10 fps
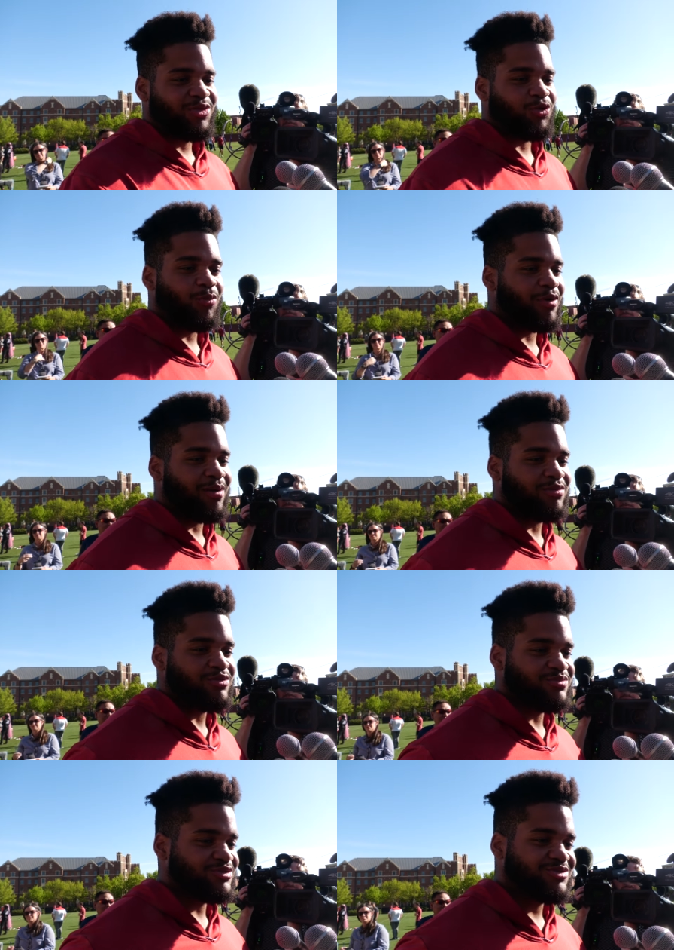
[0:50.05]
throat
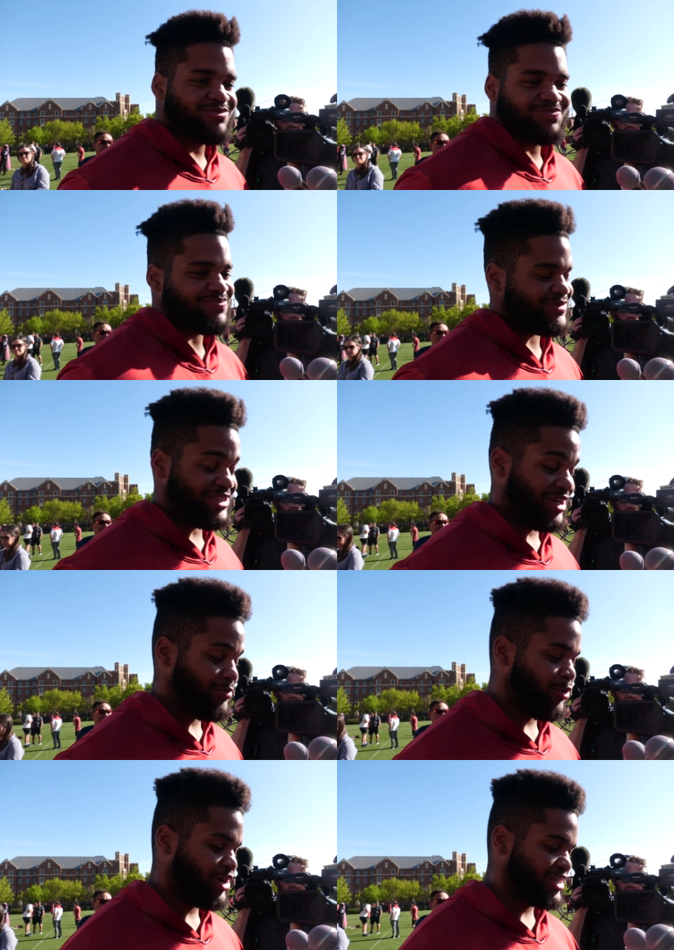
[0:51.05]
problems. Just
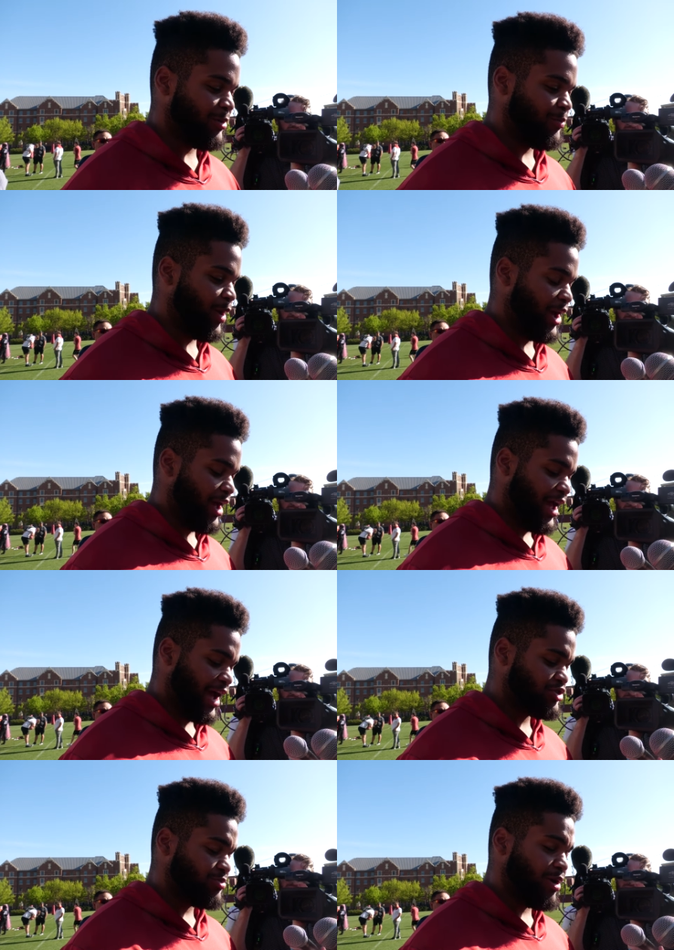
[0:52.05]
kept going because I
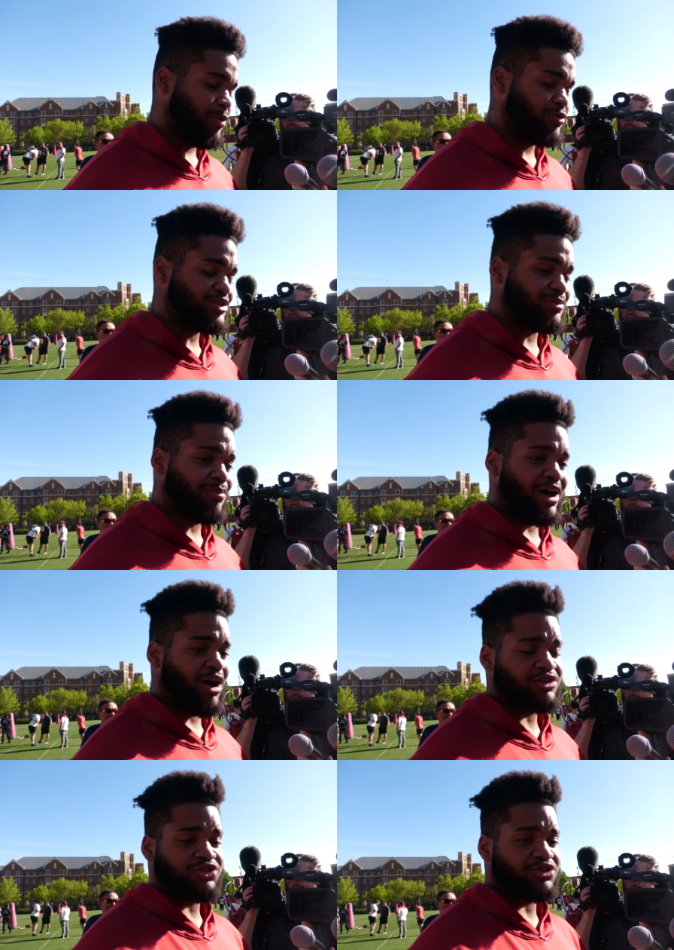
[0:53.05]
actually my pulse and my
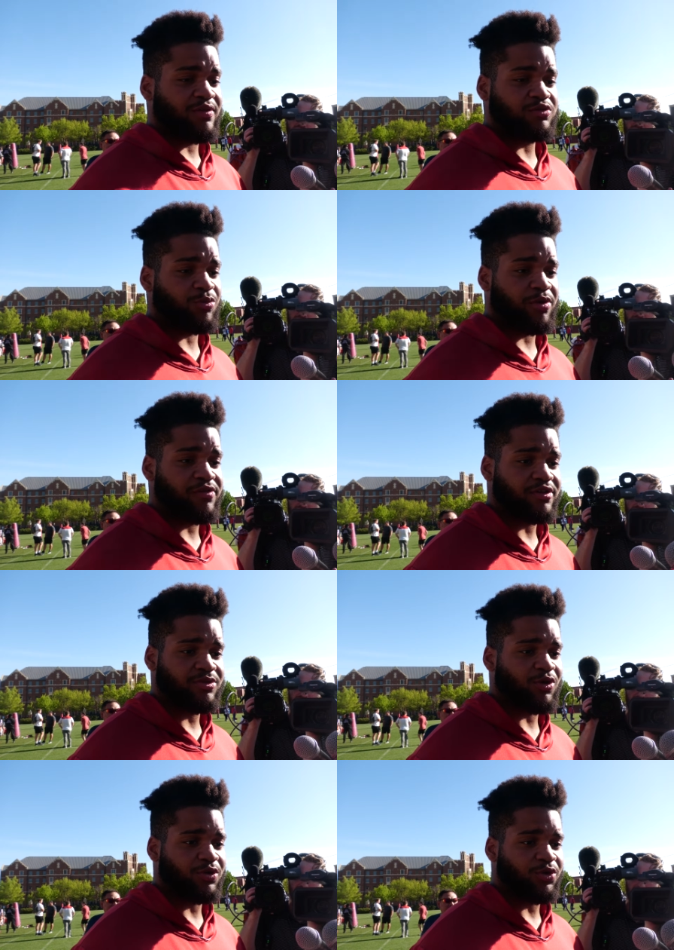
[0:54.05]
oxygen levels were
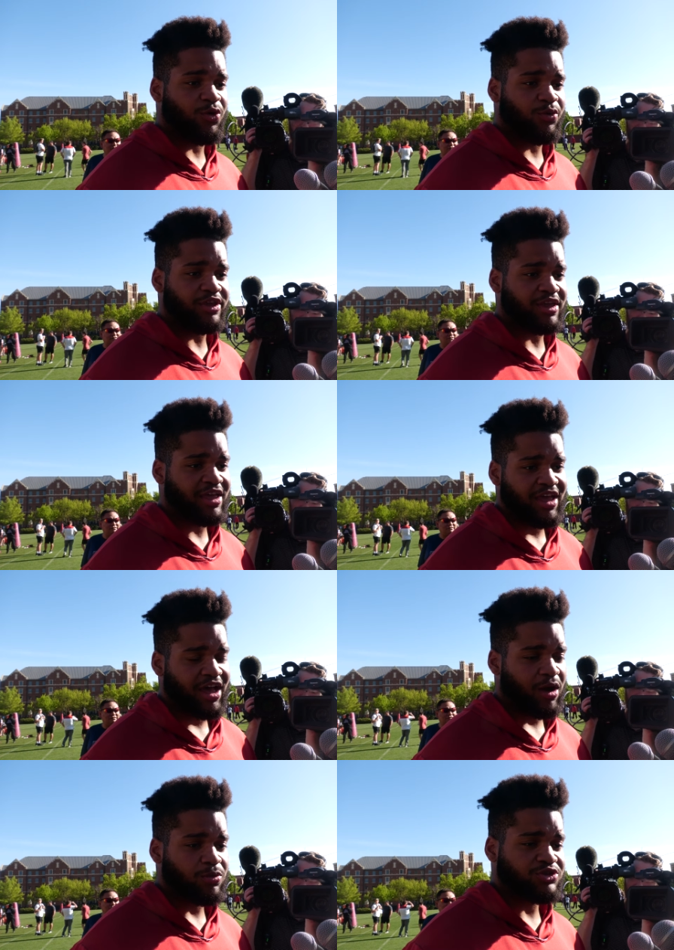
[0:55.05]
perfect throughout the whole week.
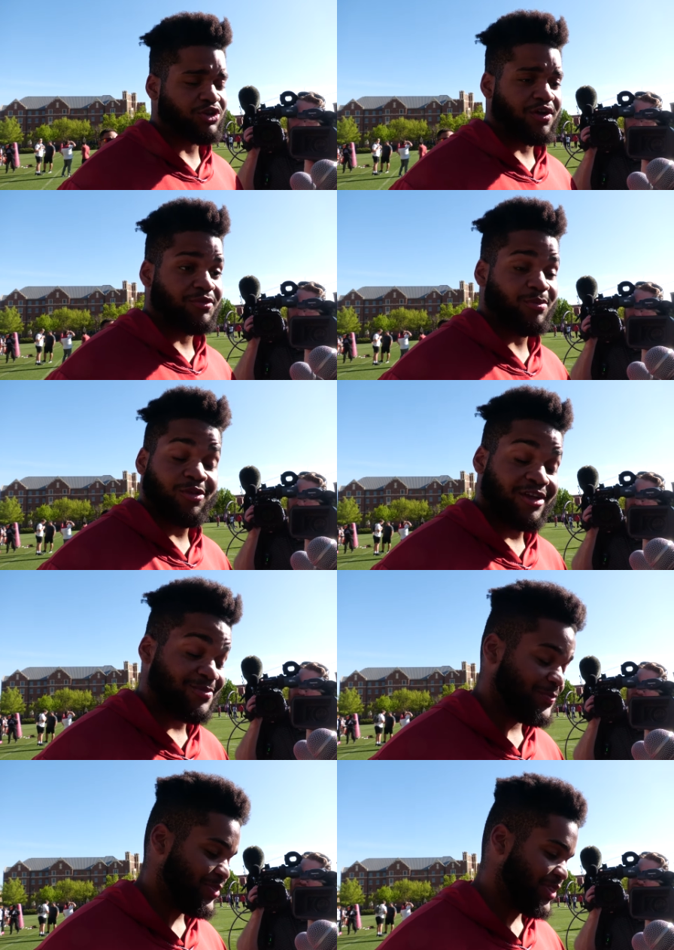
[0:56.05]
I was just coughing up blood.
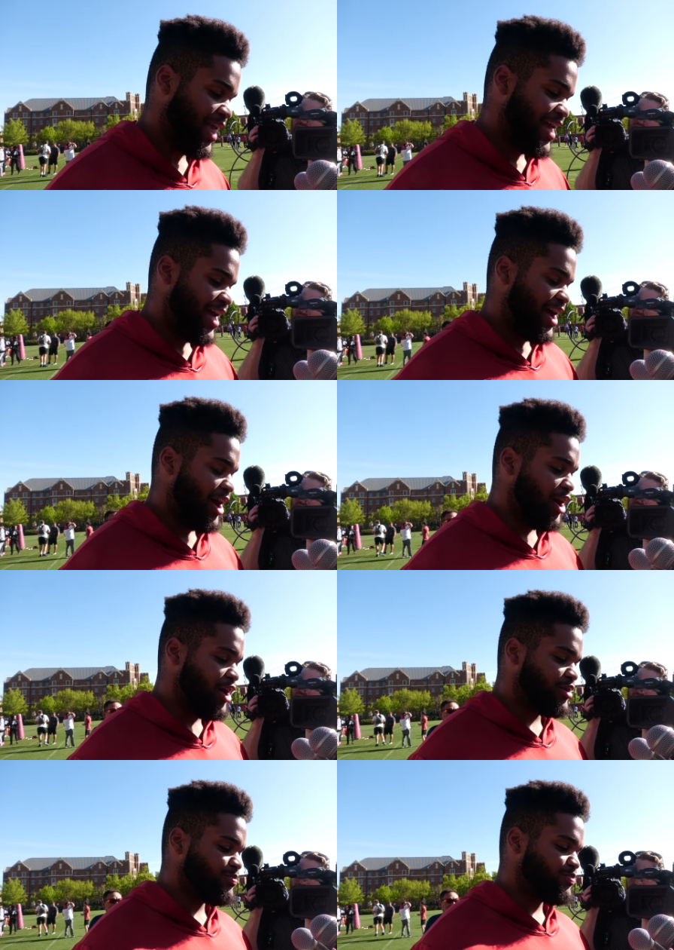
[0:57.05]

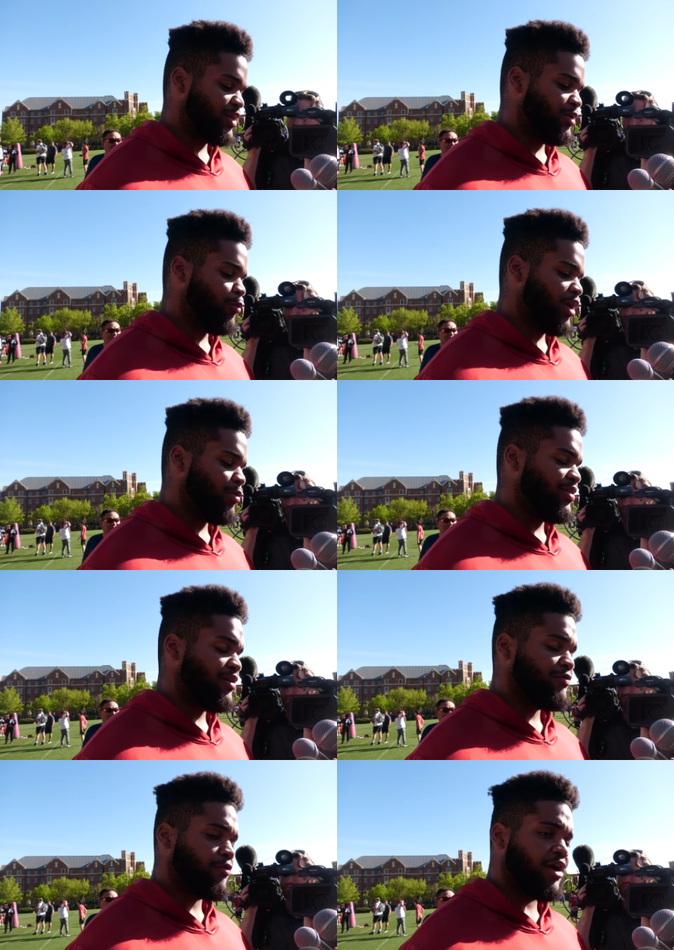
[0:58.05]
Uh, and then right around
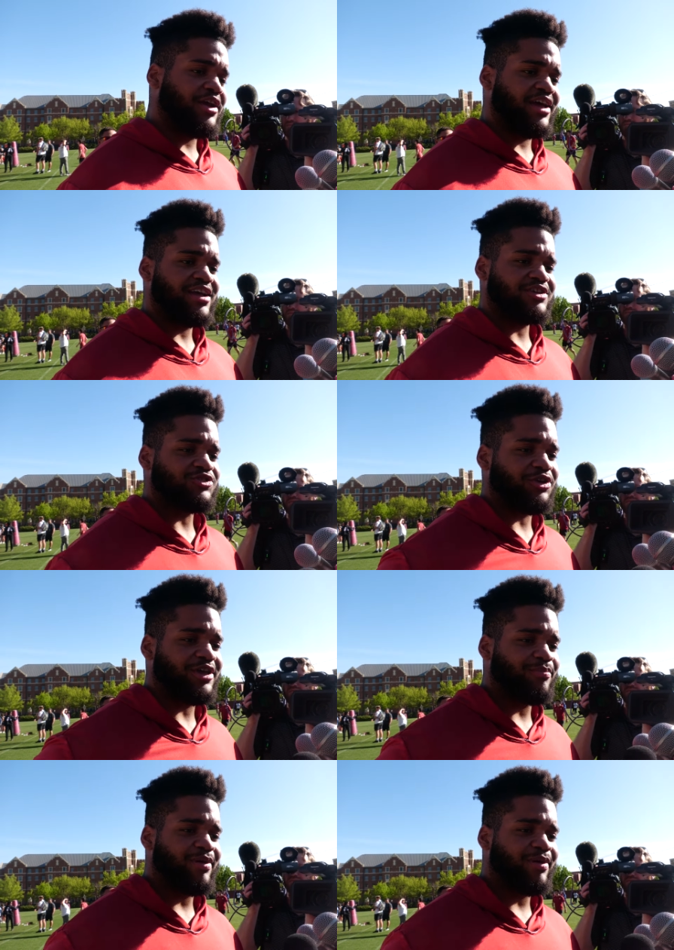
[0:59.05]
that Friday, I started getting